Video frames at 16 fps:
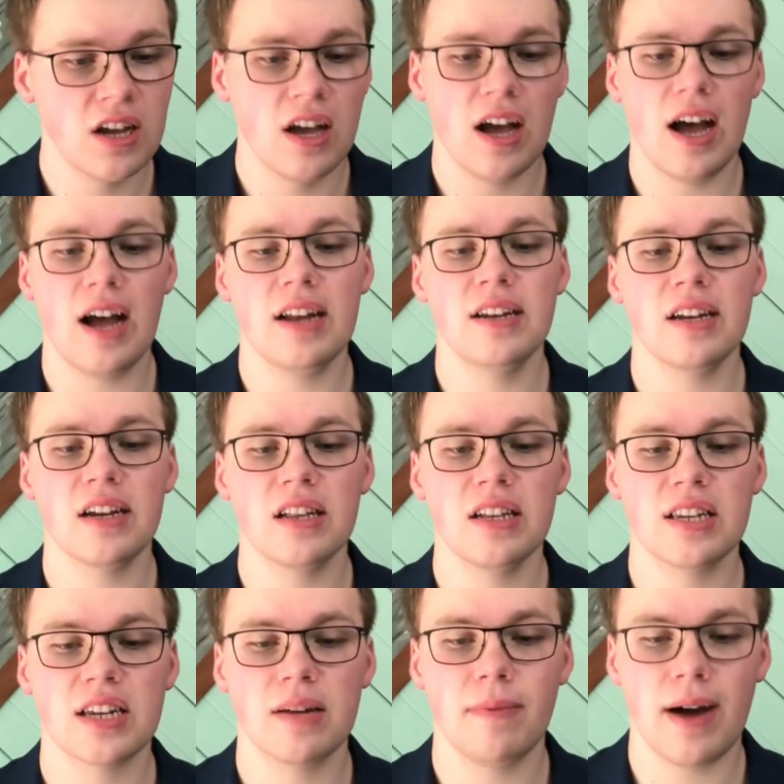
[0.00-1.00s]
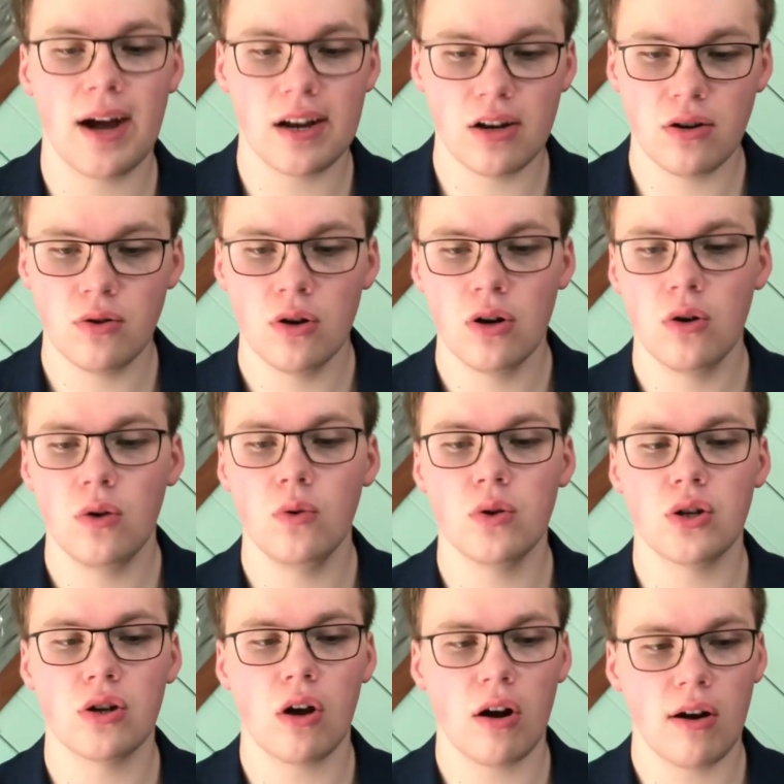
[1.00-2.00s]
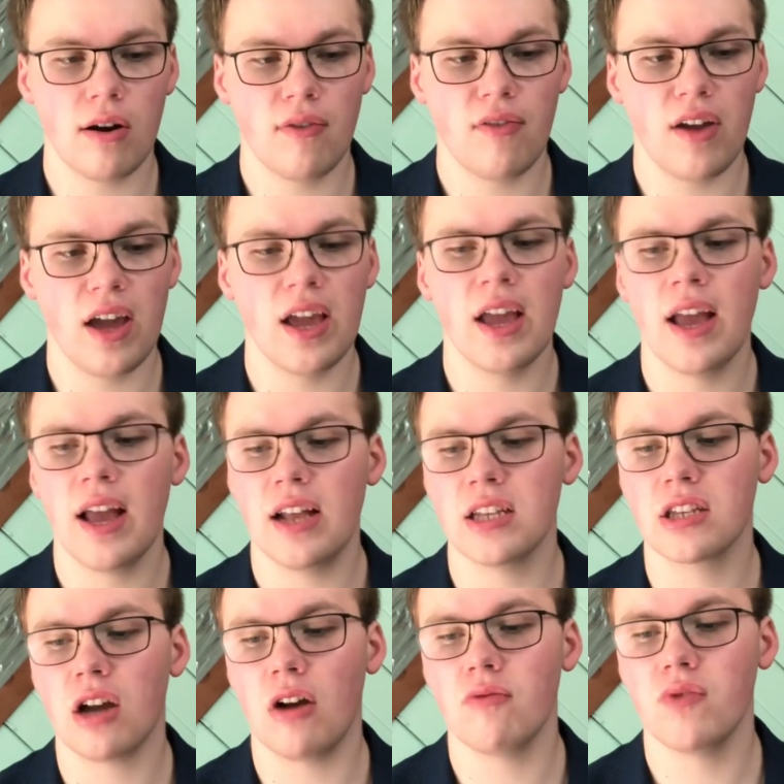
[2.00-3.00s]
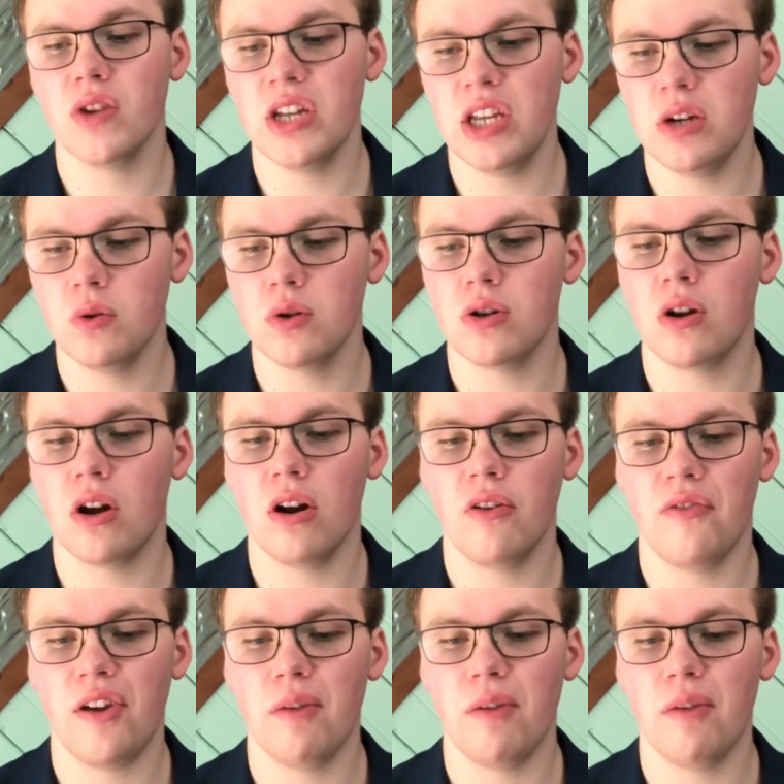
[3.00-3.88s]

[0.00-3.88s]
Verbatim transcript: Uh, Nicholas Camano, who is an R F A, and Scott Reedy, who is an R F A,